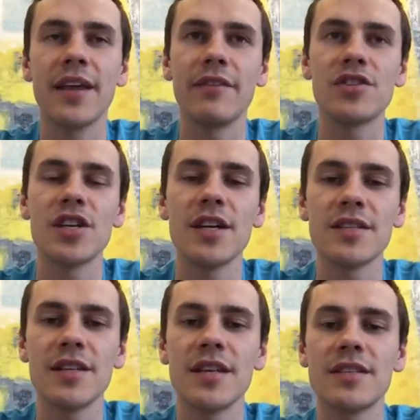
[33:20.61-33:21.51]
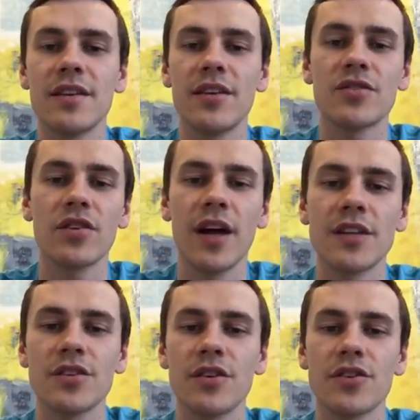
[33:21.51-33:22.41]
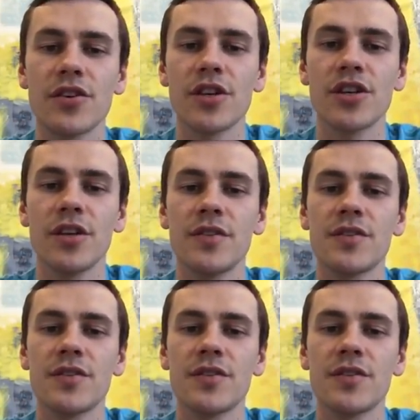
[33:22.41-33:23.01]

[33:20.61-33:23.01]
they have chia seeds in there, so lots of nutrition.